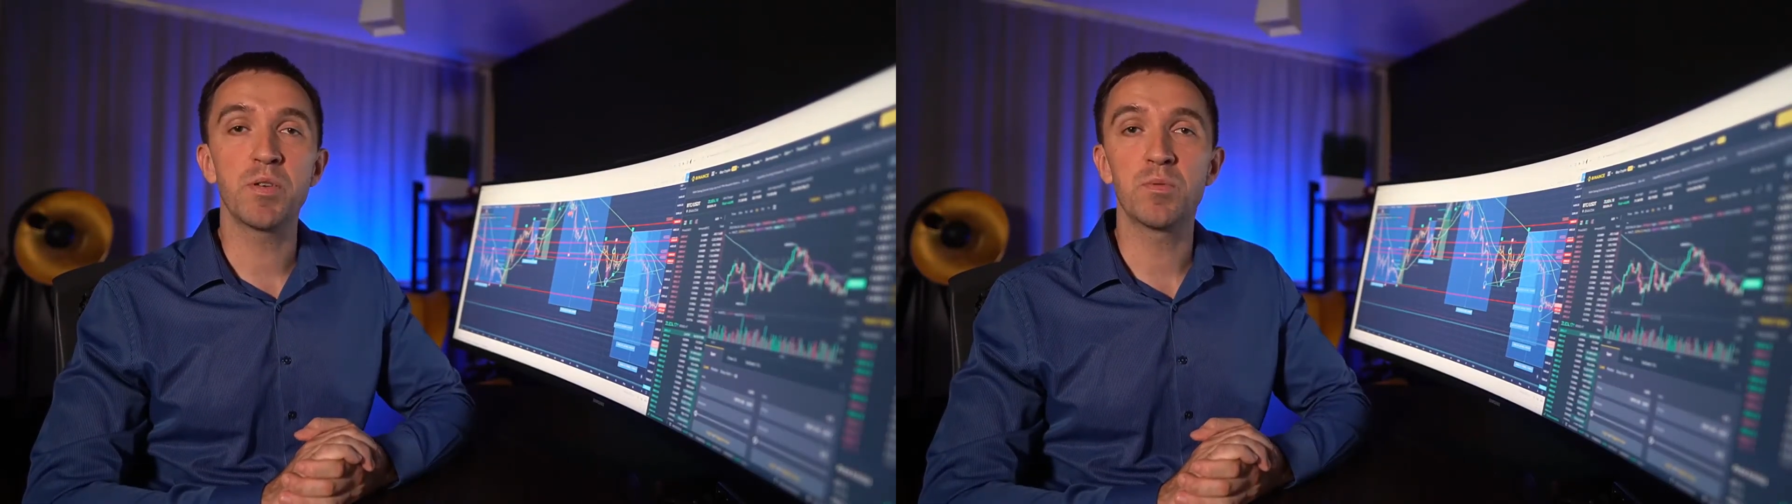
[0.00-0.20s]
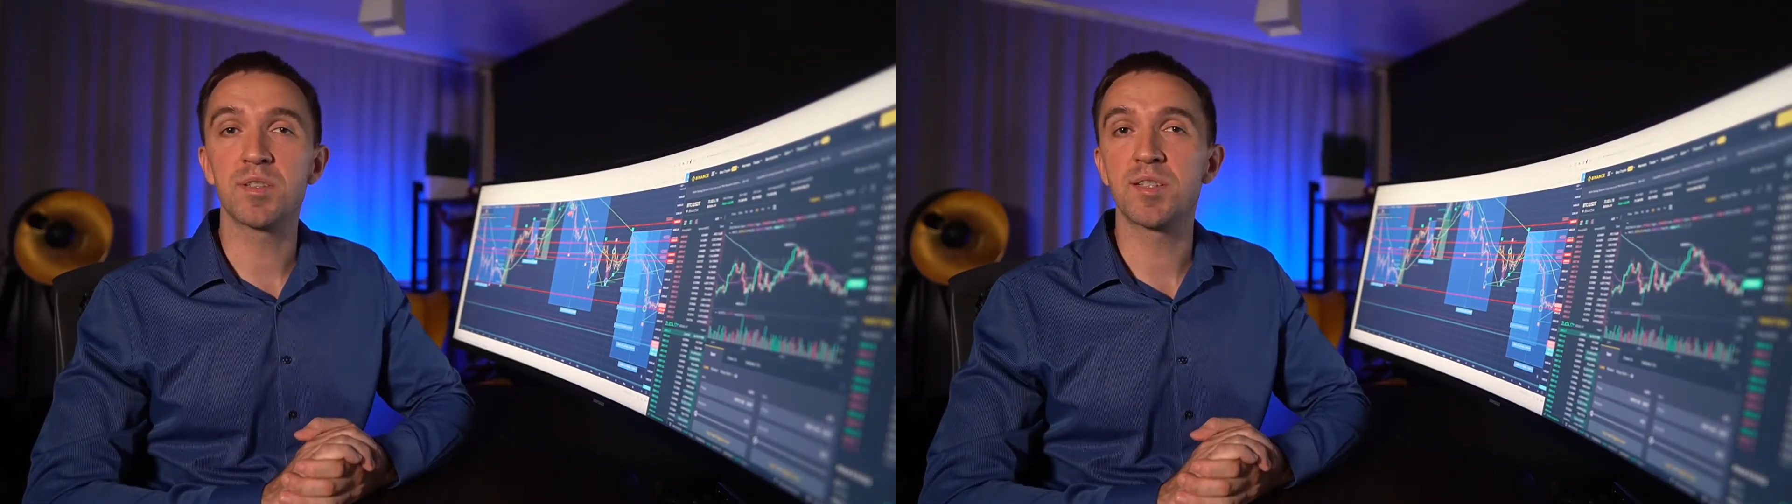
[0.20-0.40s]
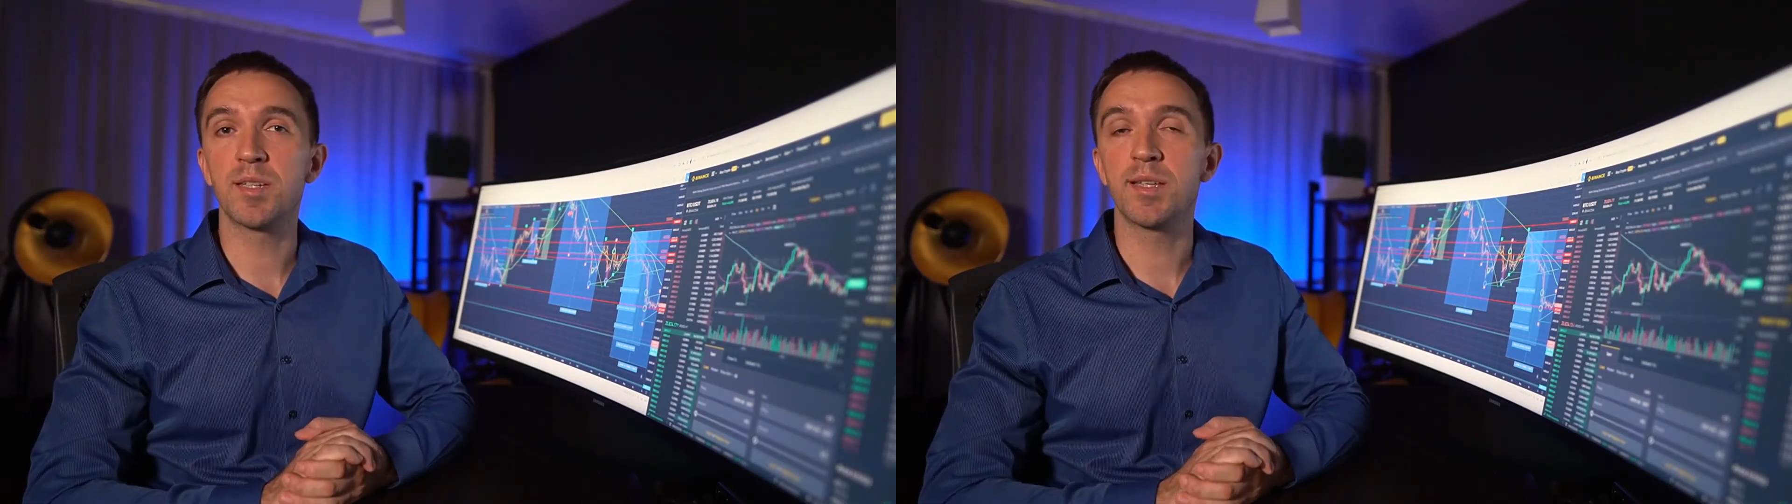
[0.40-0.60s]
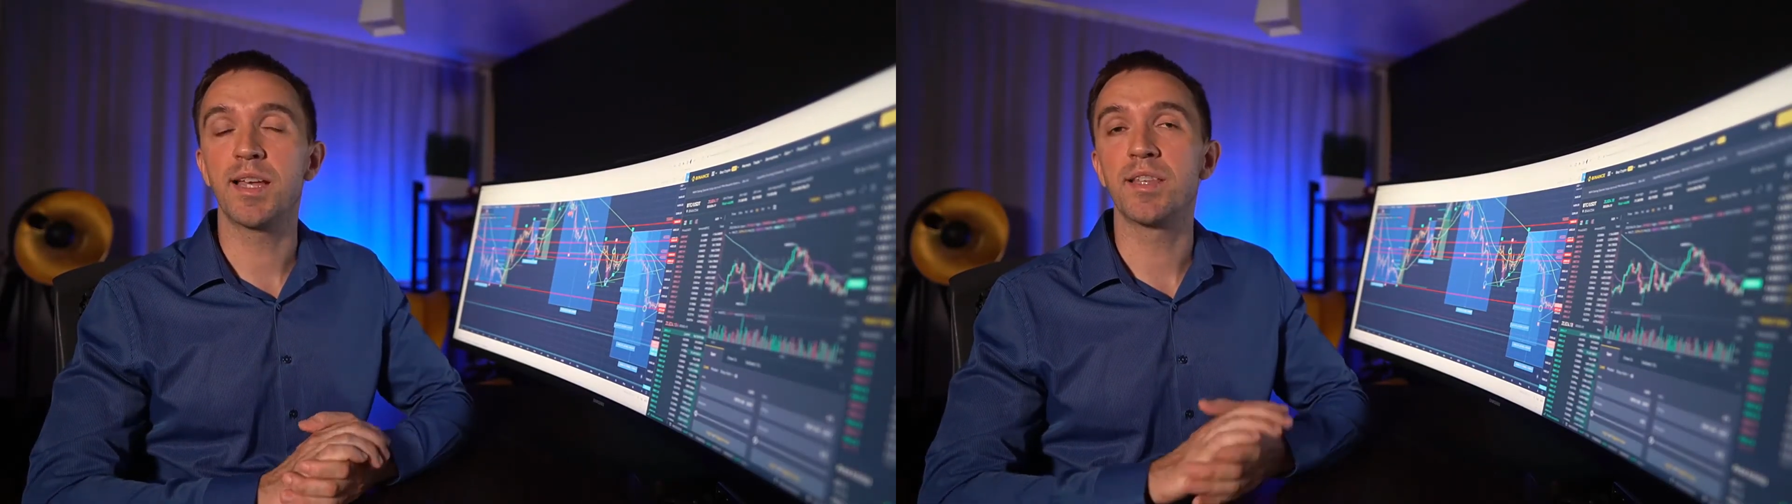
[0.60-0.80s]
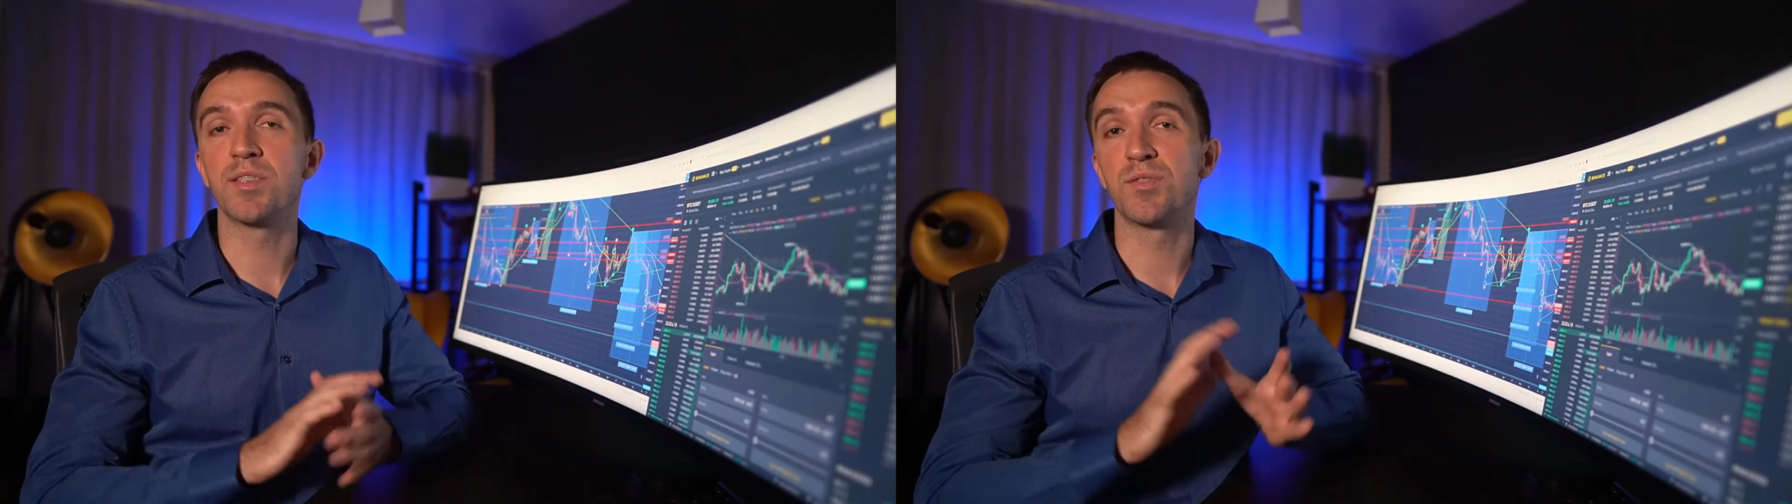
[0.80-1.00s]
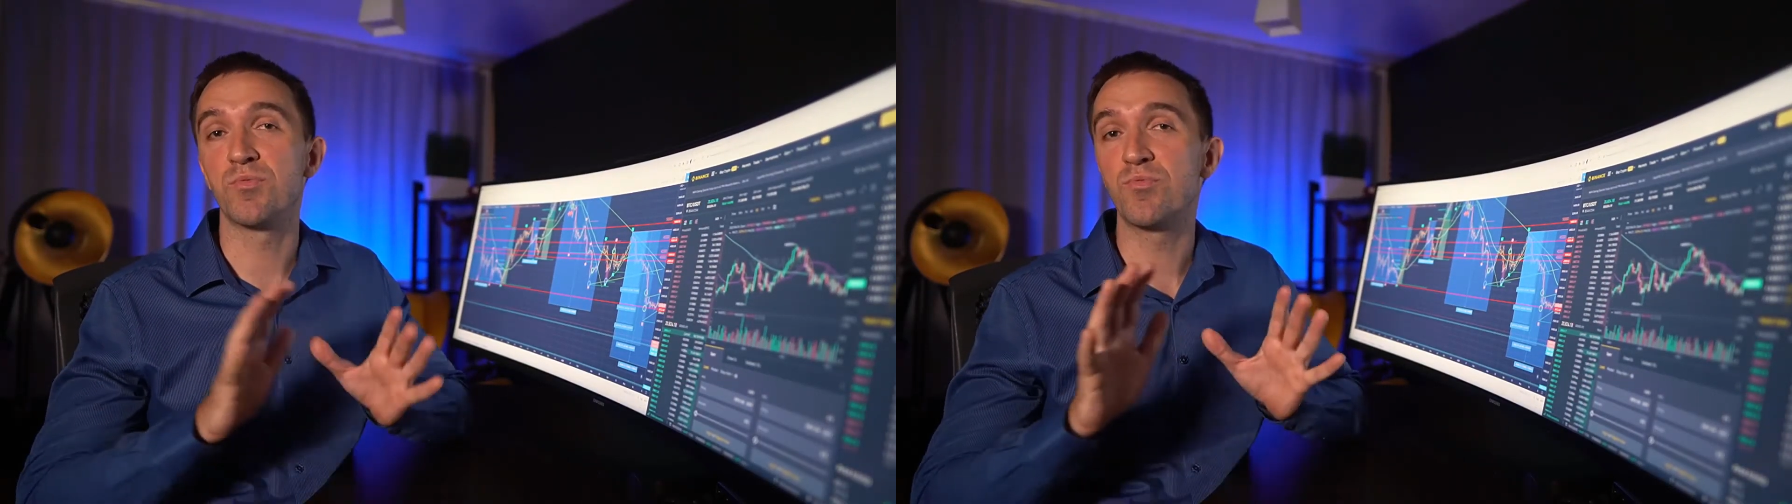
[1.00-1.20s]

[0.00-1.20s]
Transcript: You will see that it's